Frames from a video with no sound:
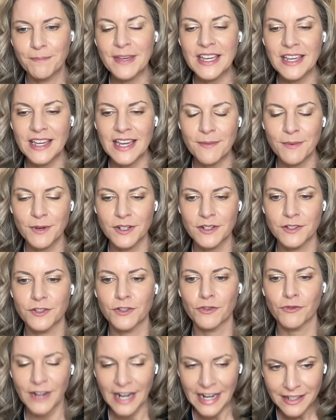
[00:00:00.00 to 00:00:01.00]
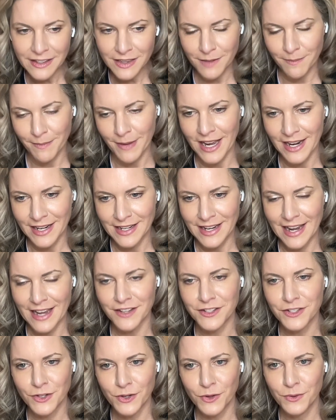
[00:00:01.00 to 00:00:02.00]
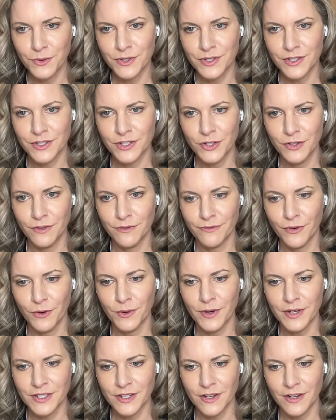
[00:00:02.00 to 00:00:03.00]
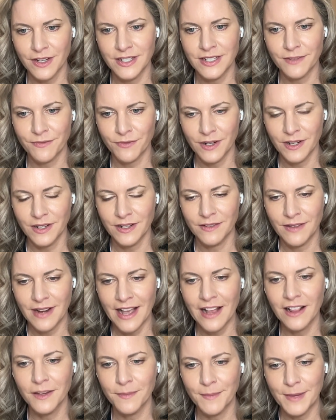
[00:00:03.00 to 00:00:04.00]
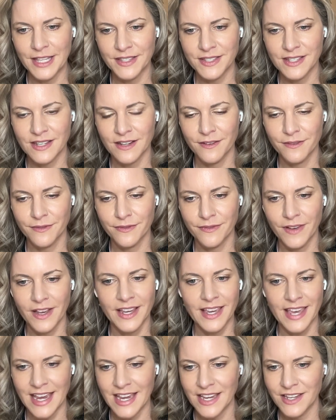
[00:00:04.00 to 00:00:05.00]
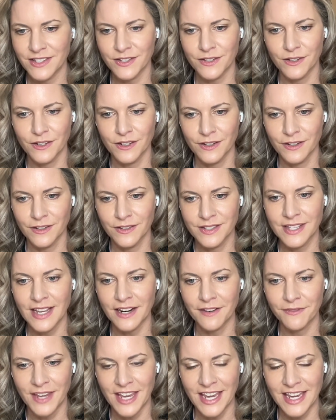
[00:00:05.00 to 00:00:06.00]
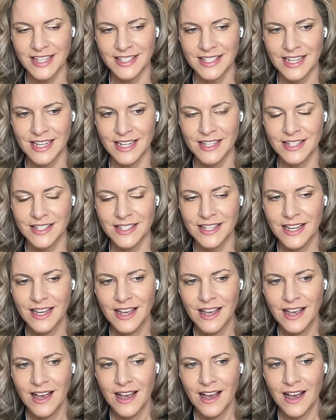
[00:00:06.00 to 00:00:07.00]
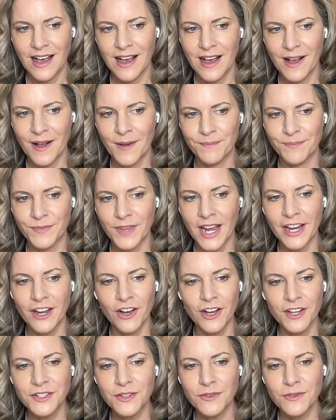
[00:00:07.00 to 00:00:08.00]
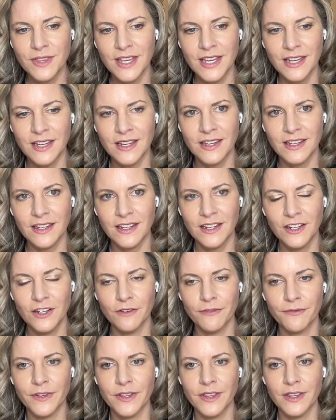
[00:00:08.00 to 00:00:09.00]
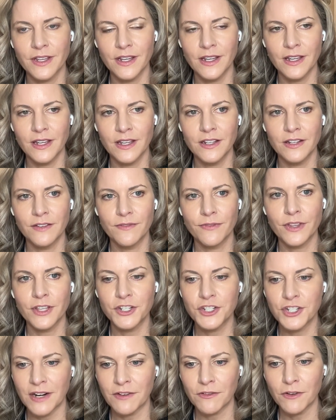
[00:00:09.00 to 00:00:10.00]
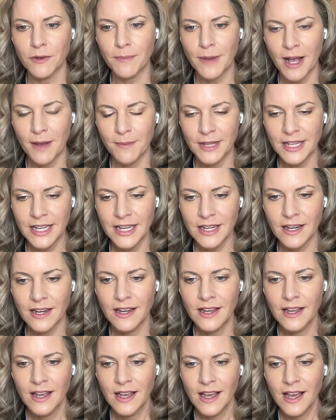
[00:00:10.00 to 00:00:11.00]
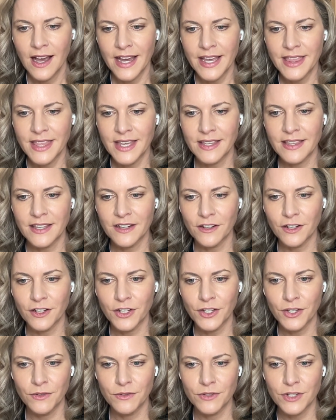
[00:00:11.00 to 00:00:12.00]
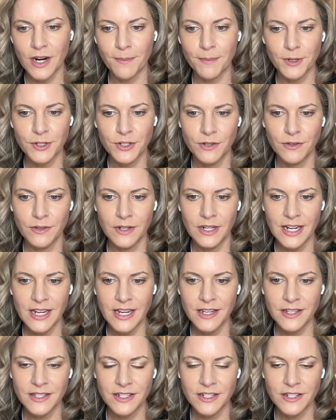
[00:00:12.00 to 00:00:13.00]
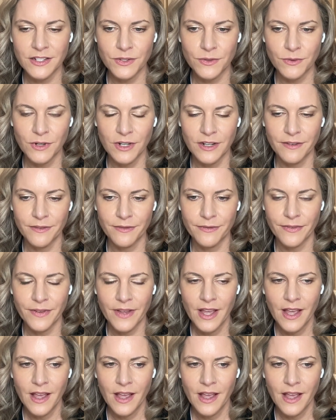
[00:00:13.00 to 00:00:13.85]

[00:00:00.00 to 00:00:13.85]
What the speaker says: being able to direct the podcast host to focus on different elements of a case or set of cases. I also think, for the general public, I think there are huge opportunities to sort of